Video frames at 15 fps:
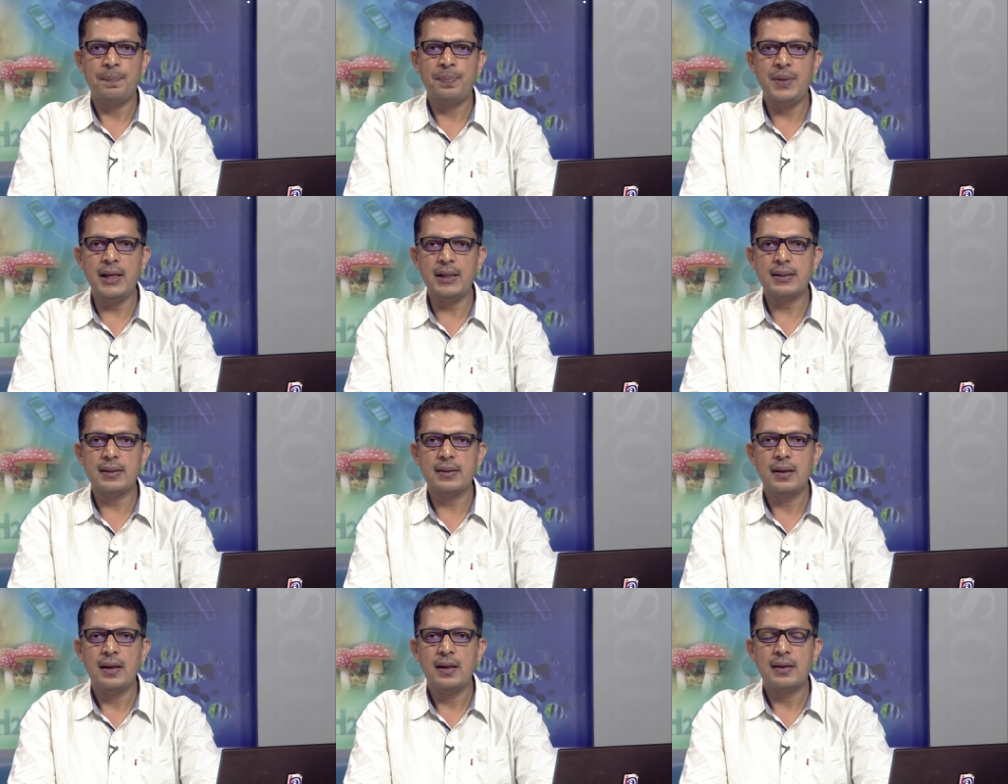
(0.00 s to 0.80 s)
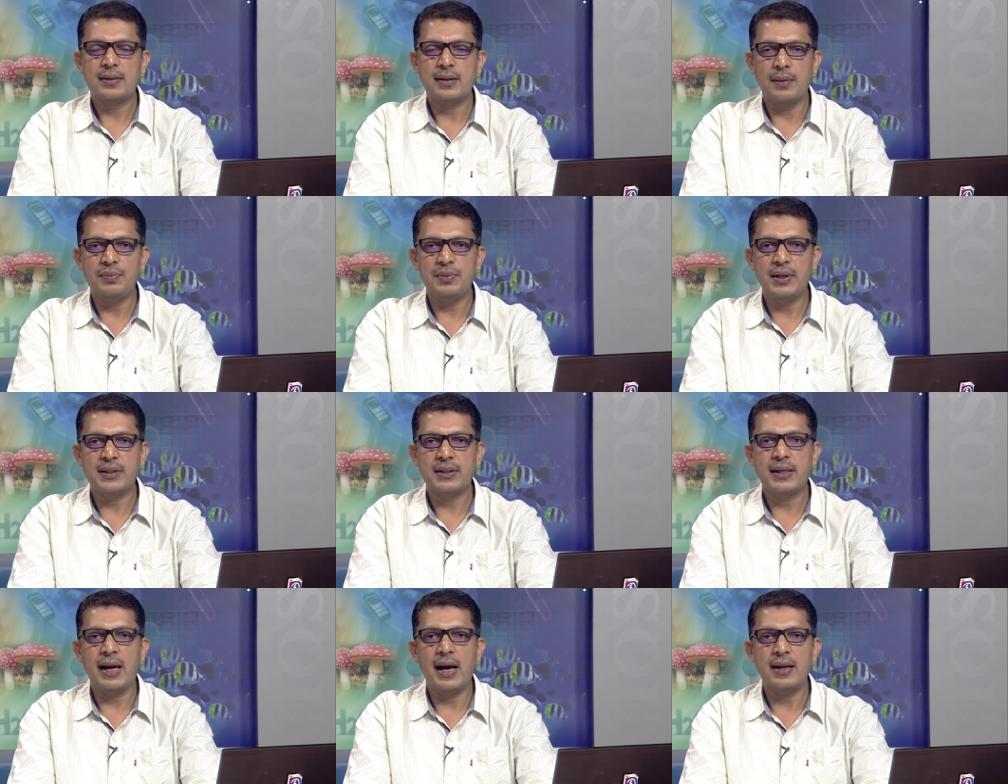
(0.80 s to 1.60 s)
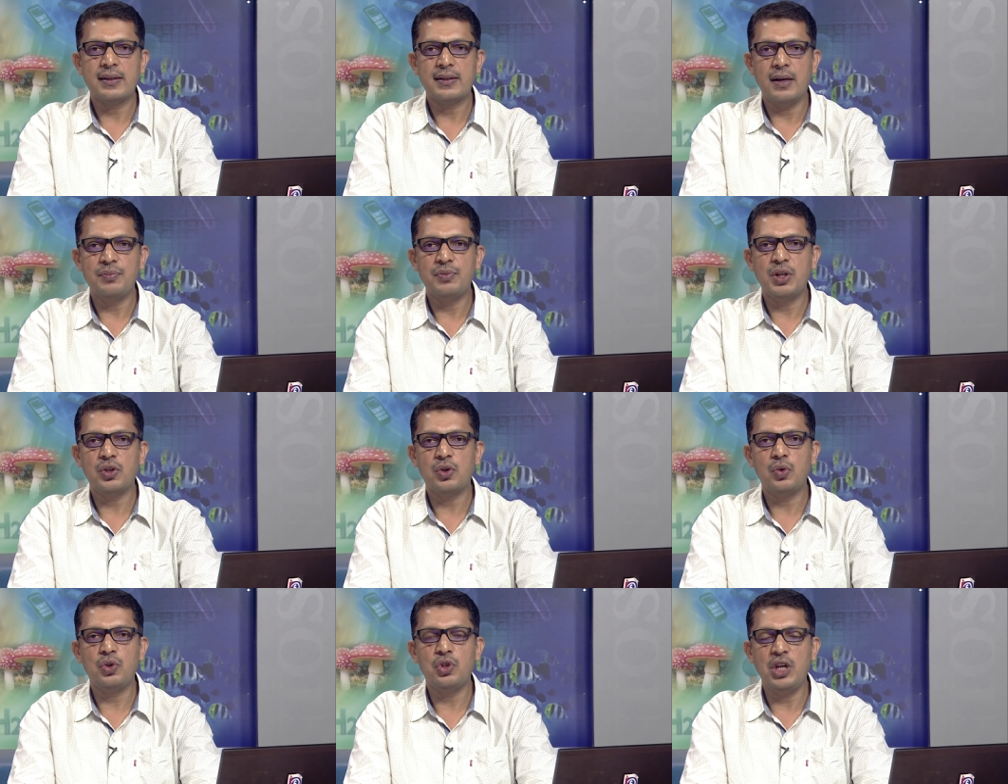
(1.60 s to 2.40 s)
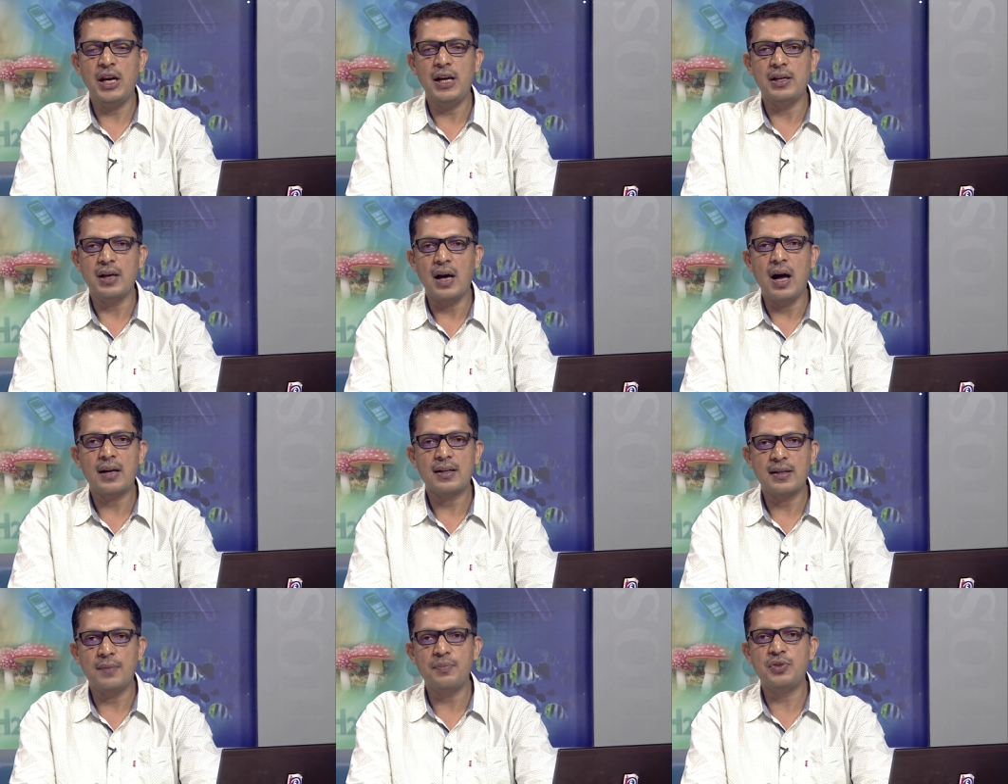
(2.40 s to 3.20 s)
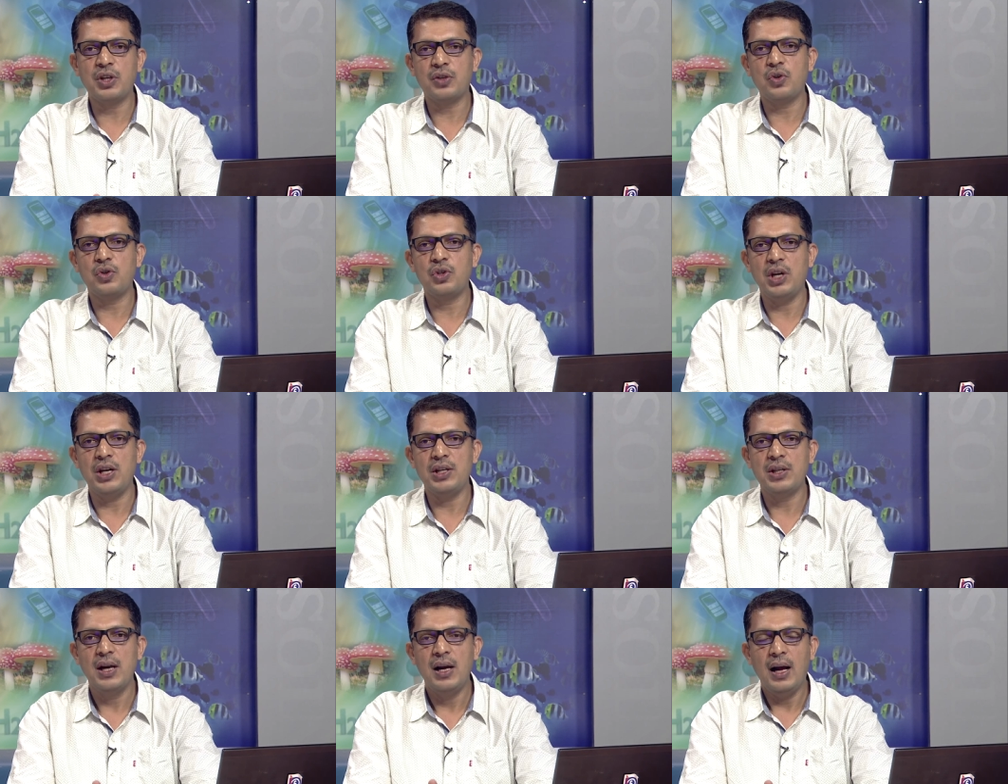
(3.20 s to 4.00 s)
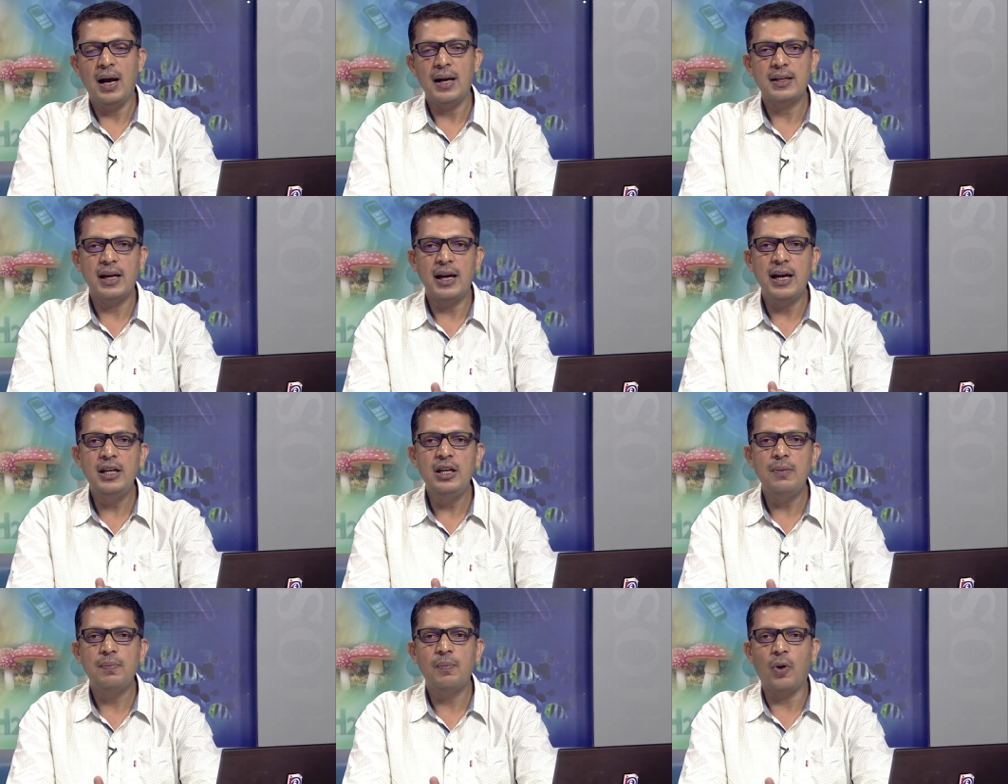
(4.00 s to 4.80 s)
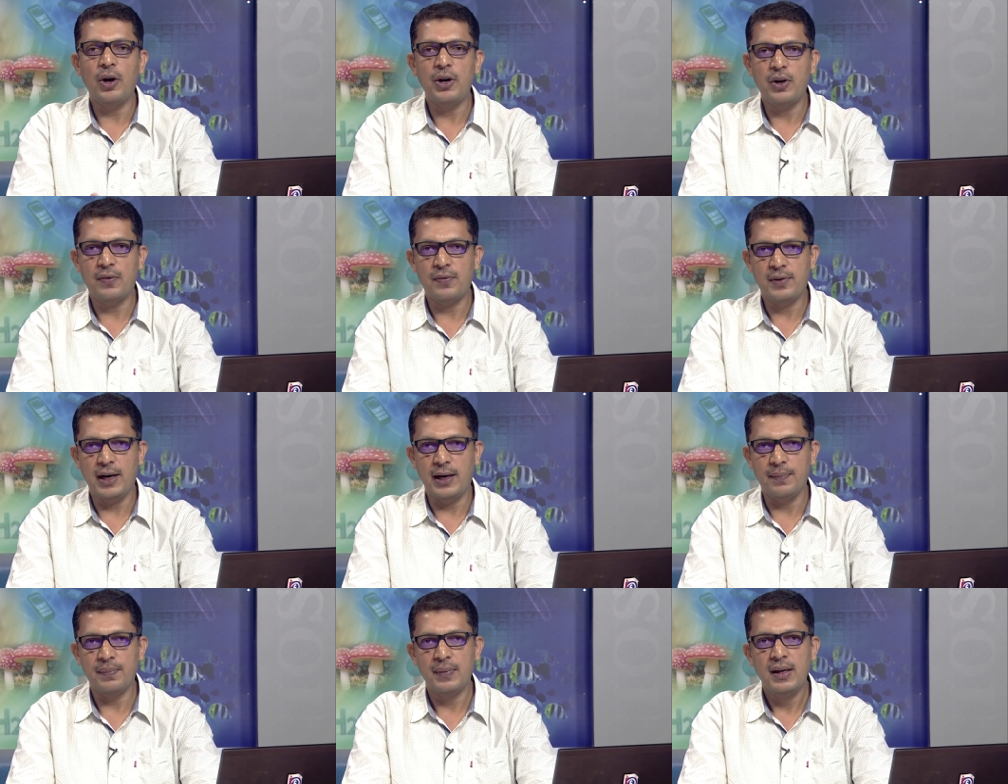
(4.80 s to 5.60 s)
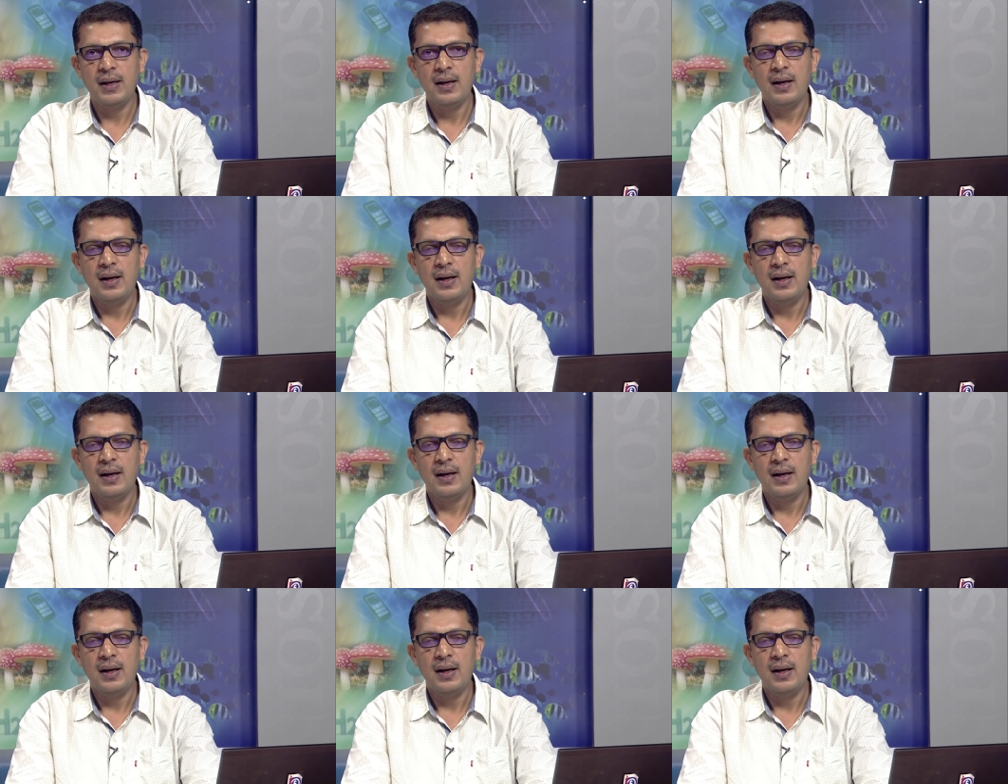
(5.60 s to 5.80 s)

This subjects can subject to change are subject to change at any point of time.